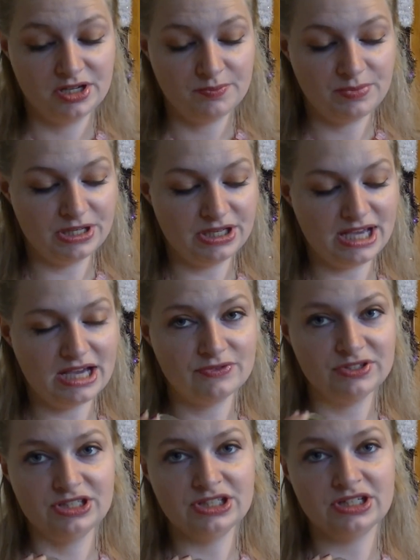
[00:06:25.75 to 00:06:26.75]
But
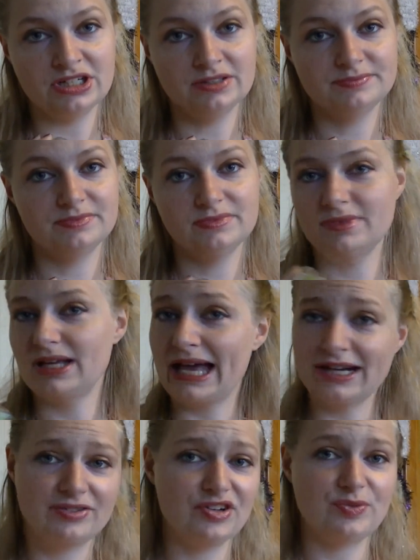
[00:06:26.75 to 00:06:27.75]
every year,
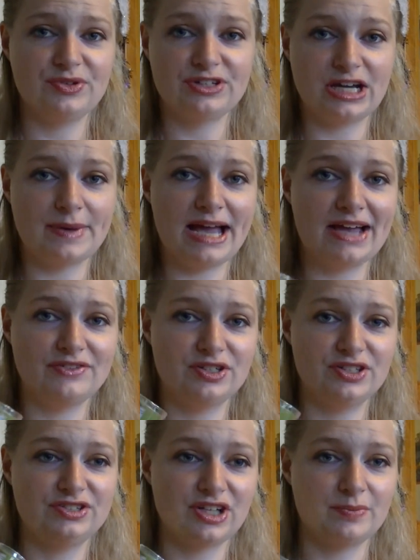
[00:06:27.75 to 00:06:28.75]
at Christmas time, I have to
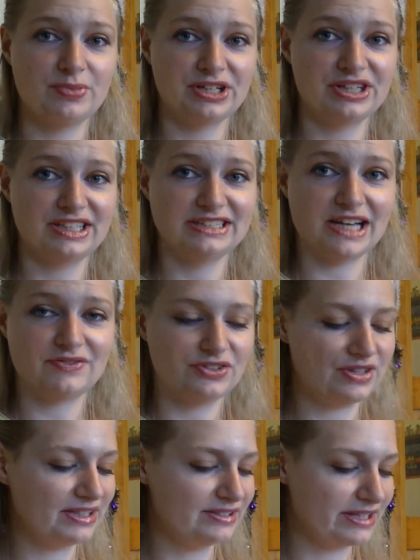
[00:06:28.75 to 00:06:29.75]
start burning these after
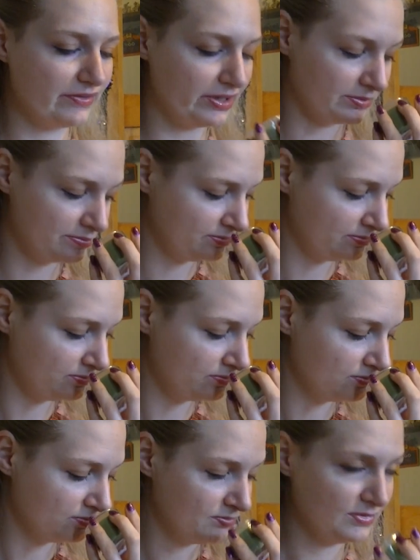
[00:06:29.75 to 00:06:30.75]
Thanksgiving.
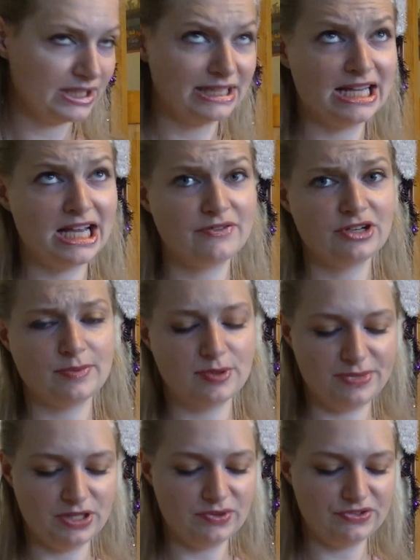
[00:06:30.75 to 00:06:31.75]
And I have a couple
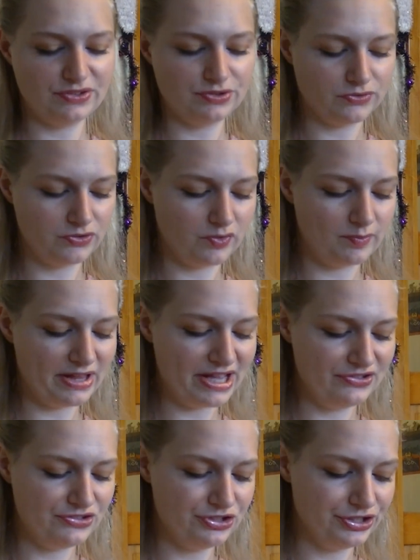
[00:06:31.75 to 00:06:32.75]
big ones left over from
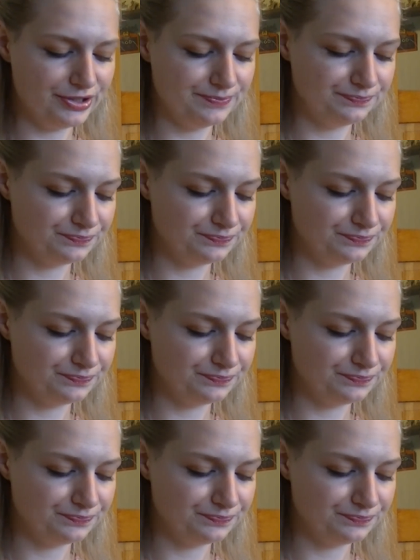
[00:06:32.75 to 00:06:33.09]
last year.